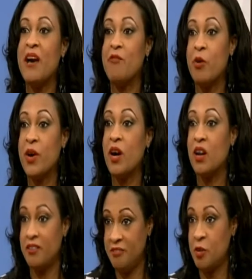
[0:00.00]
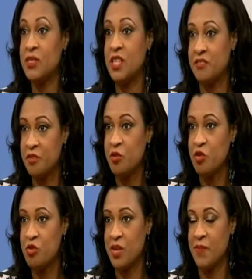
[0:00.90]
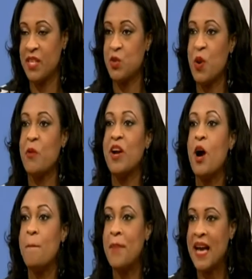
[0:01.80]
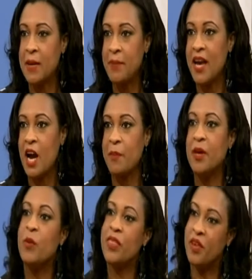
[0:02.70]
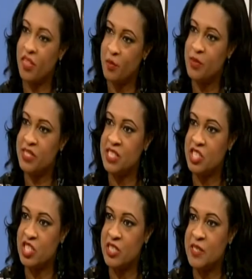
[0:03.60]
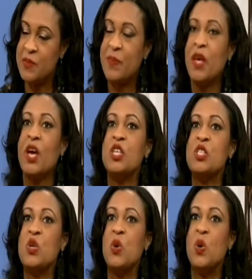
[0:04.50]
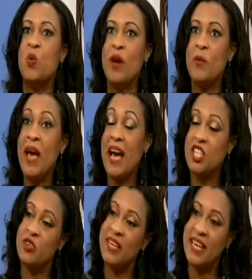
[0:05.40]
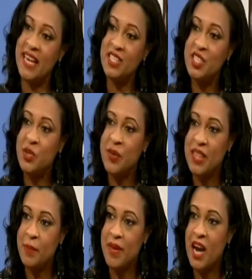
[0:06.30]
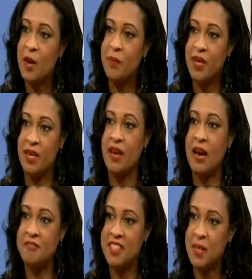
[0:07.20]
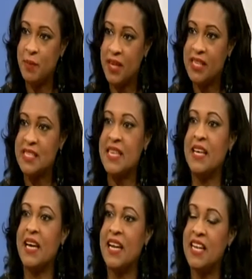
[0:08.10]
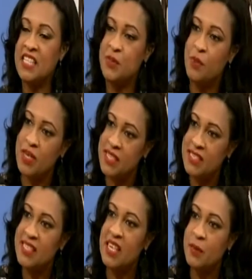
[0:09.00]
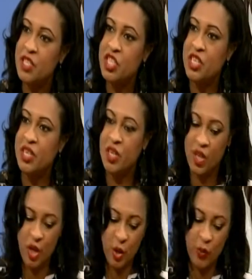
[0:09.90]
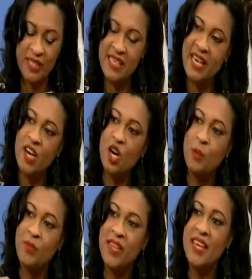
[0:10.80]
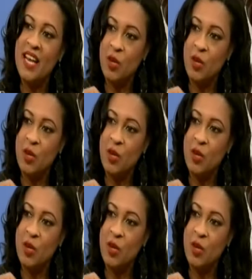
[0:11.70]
we have what we call the Fountain of Youth treatment, where we combine PRP with other procedures. So when we actually get to doing the PRP, after the blood is taken and it's processed in a machine, we take up the